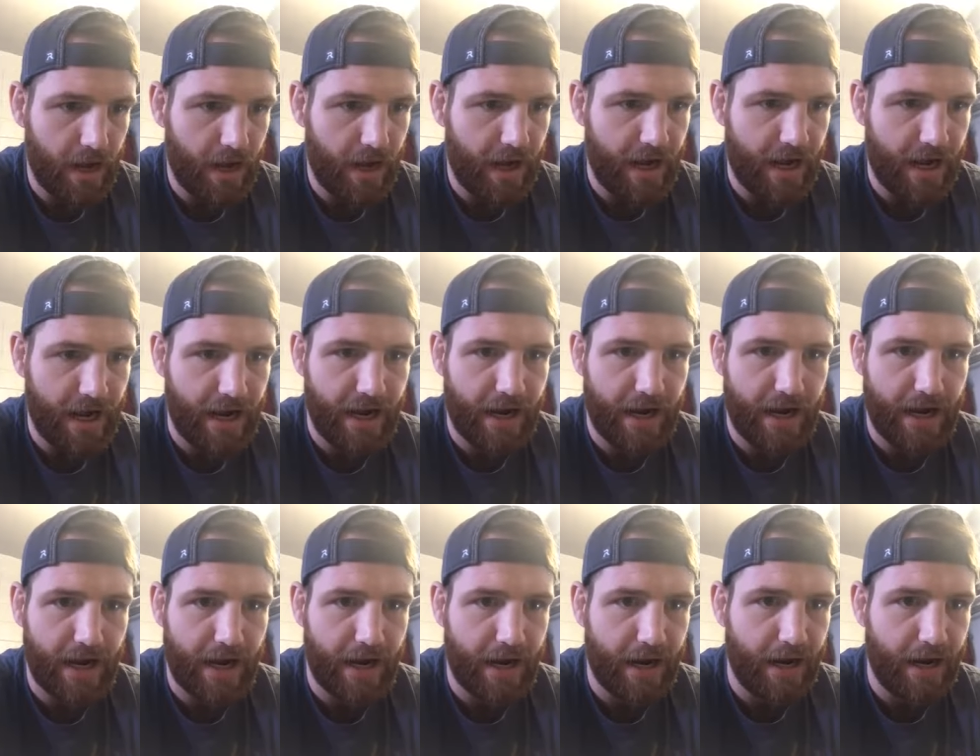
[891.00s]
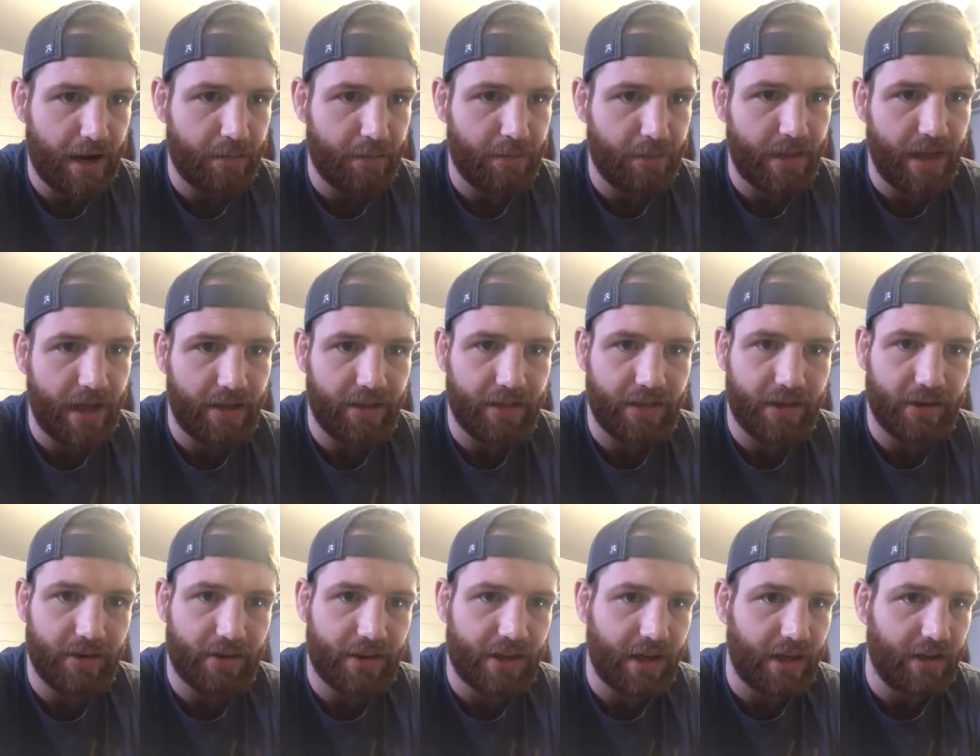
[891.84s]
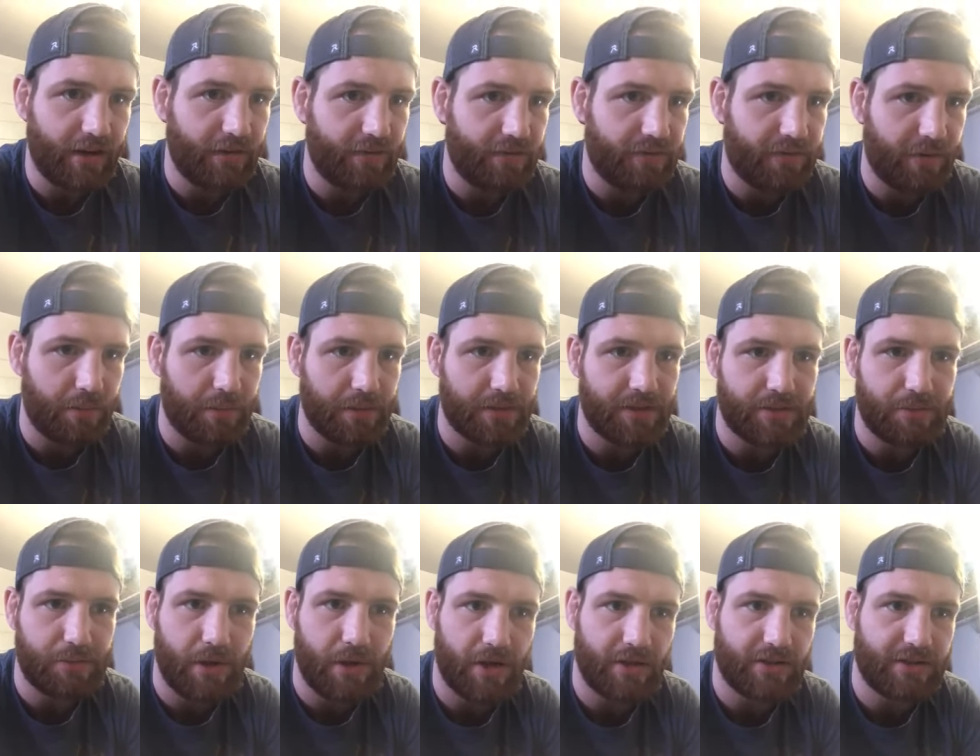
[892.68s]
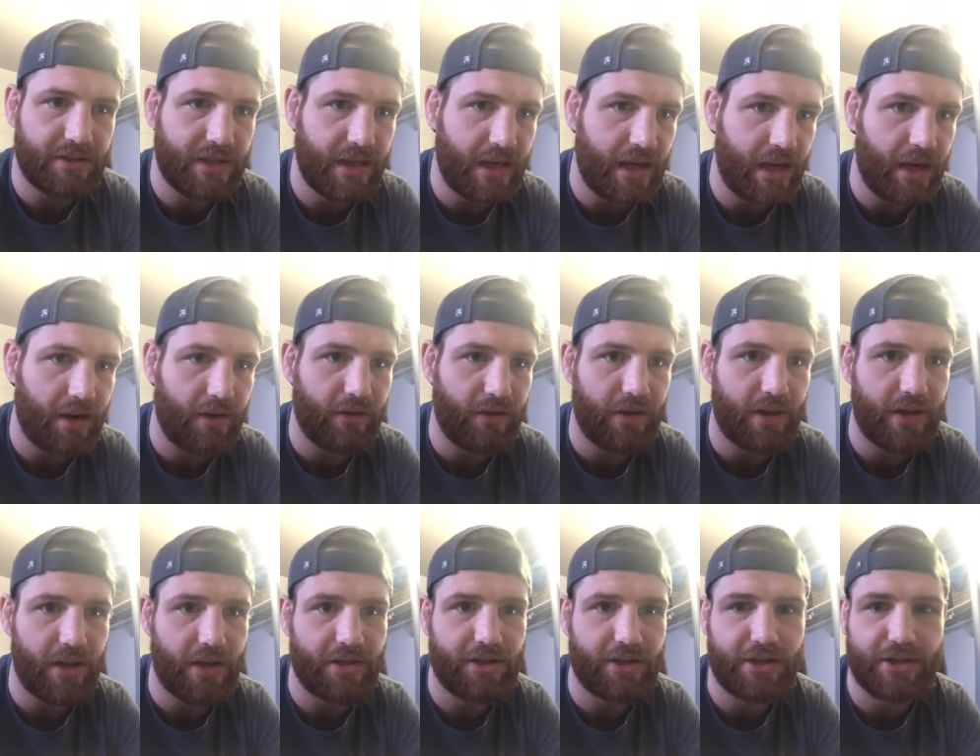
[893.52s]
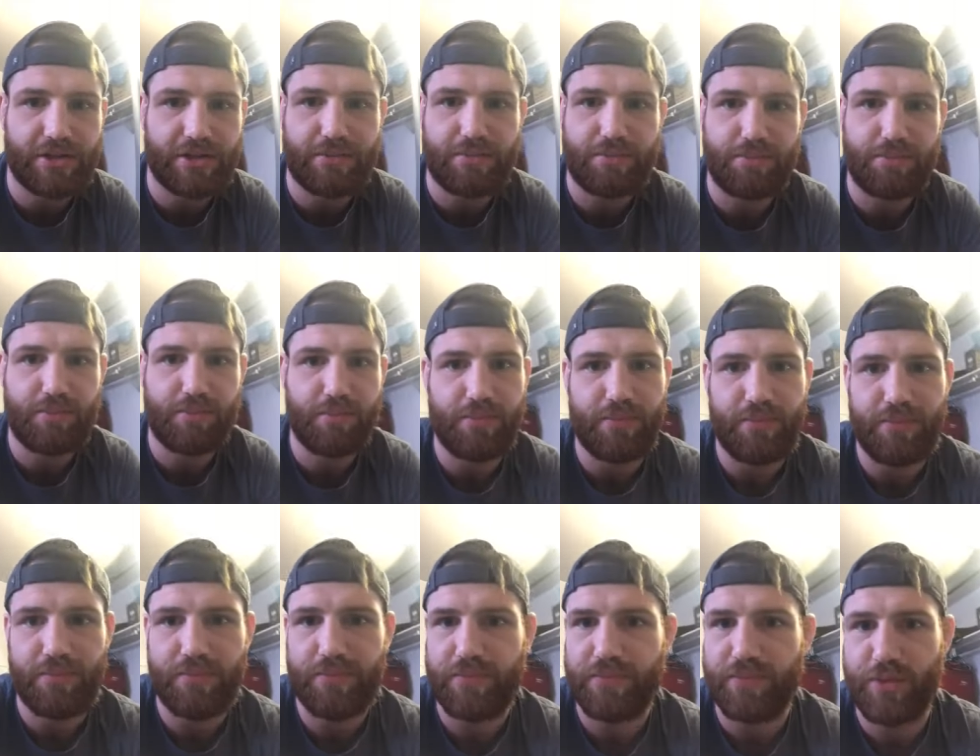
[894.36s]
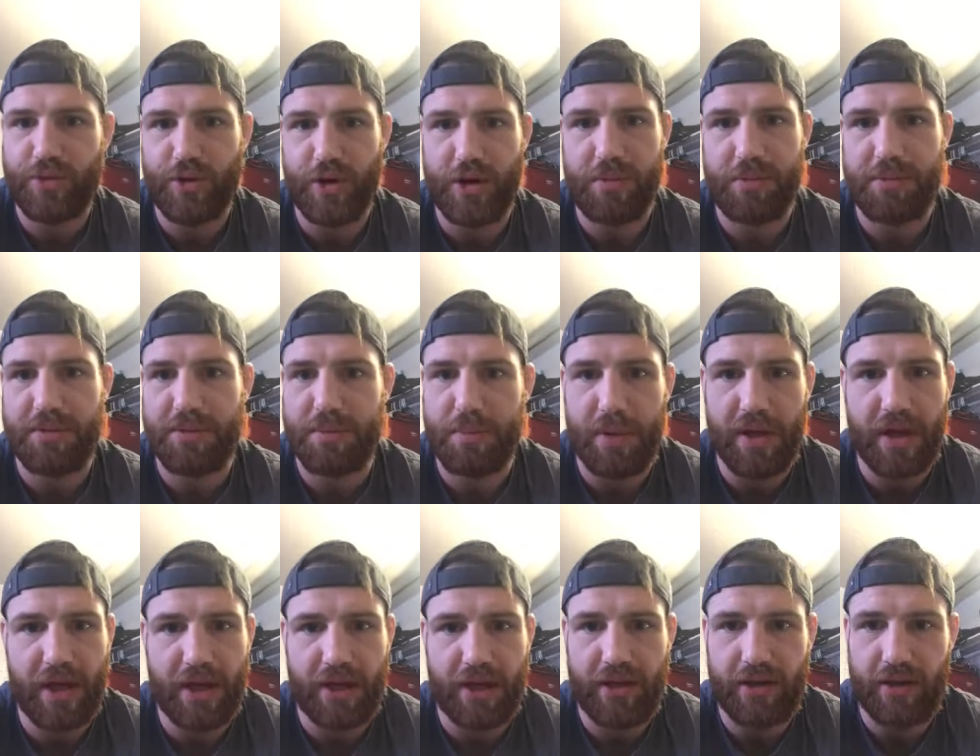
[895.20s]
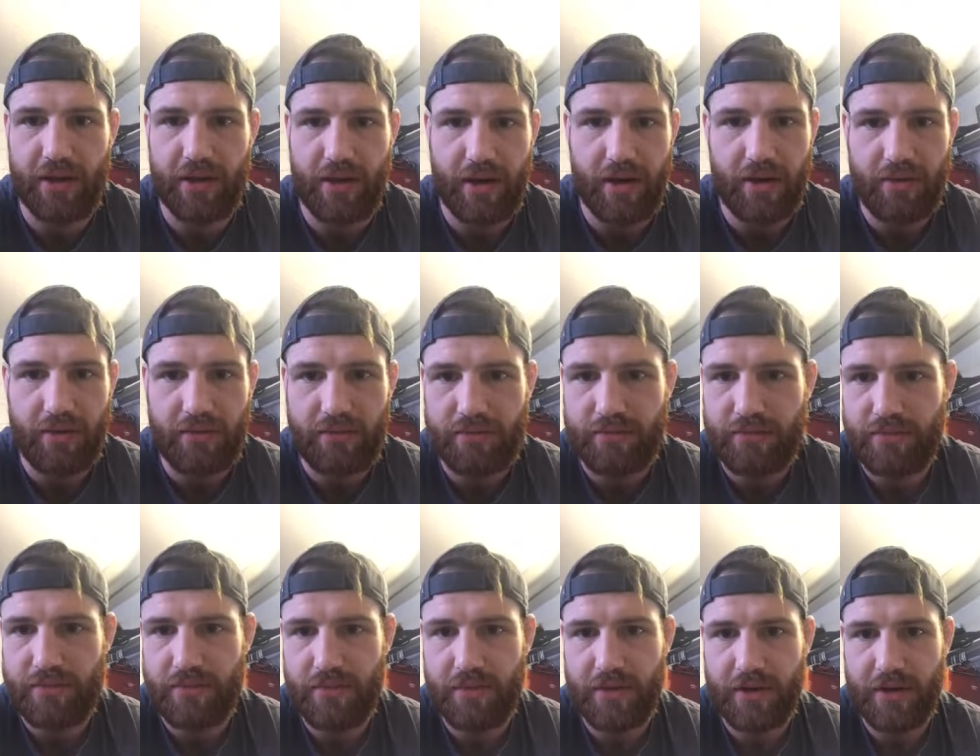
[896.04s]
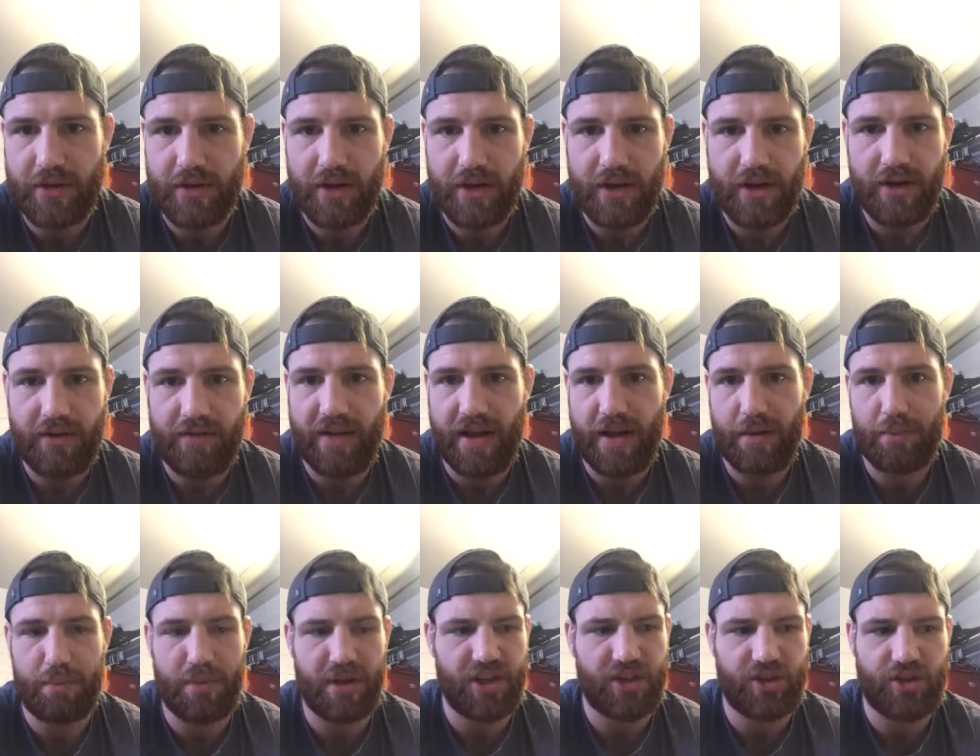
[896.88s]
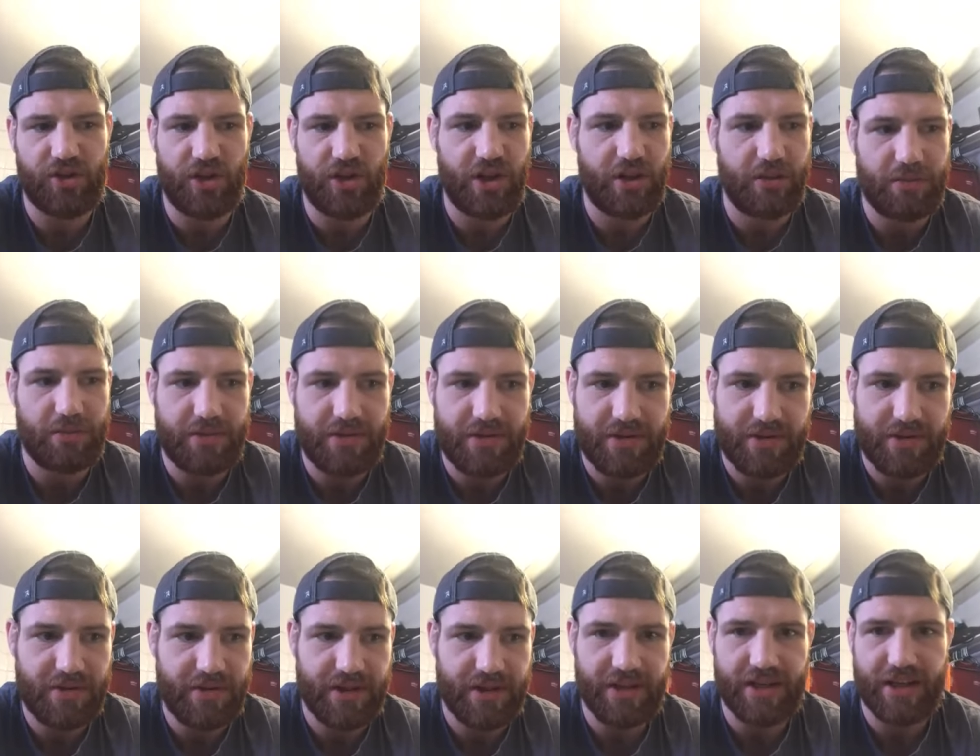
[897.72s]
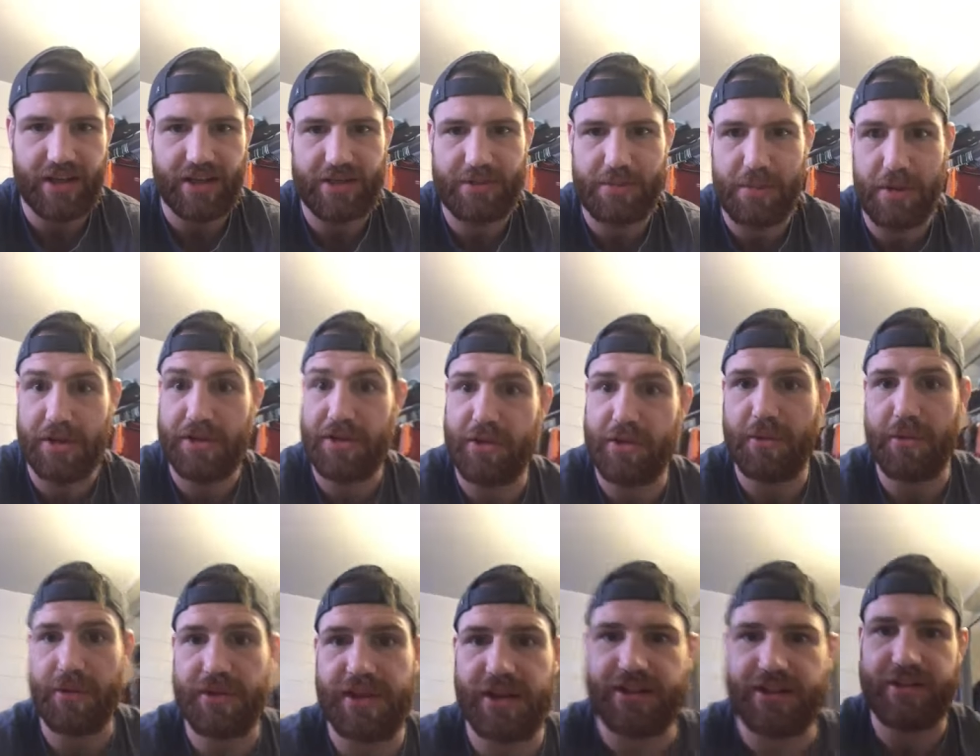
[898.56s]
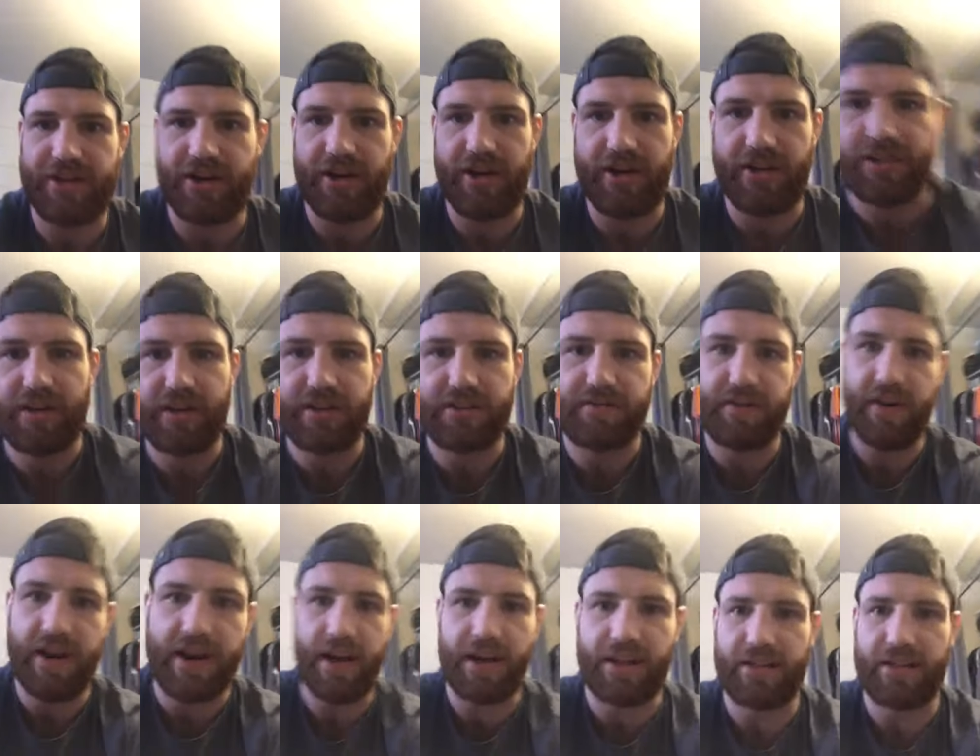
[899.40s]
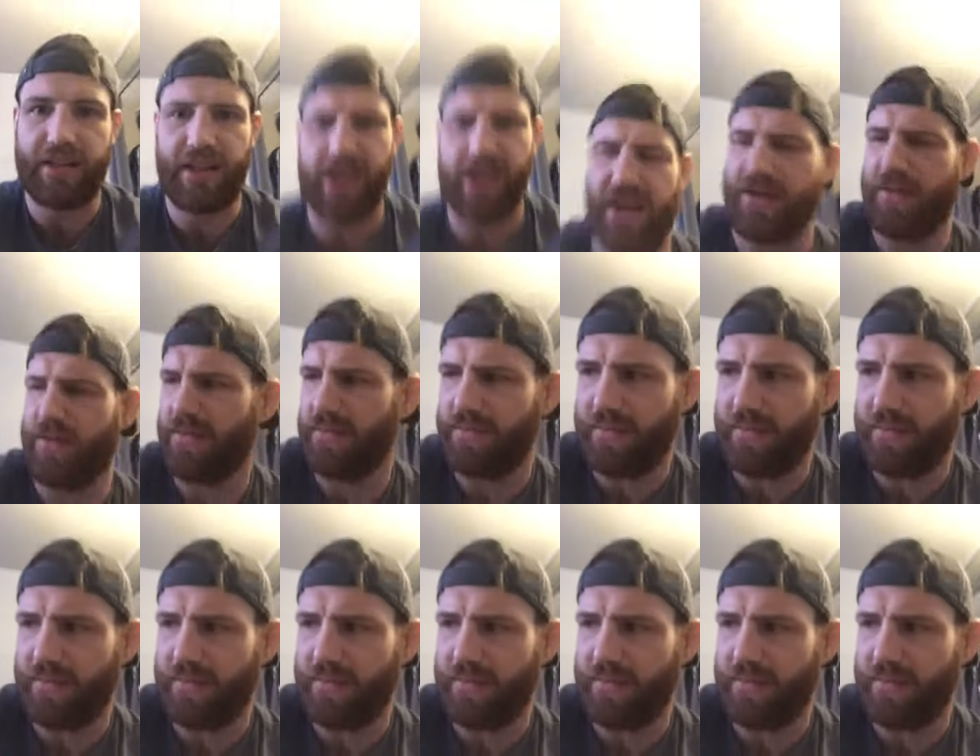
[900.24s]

that little kid from a small town that just dreams big, you know? I've had big dreams, especially once I started this fighting thing.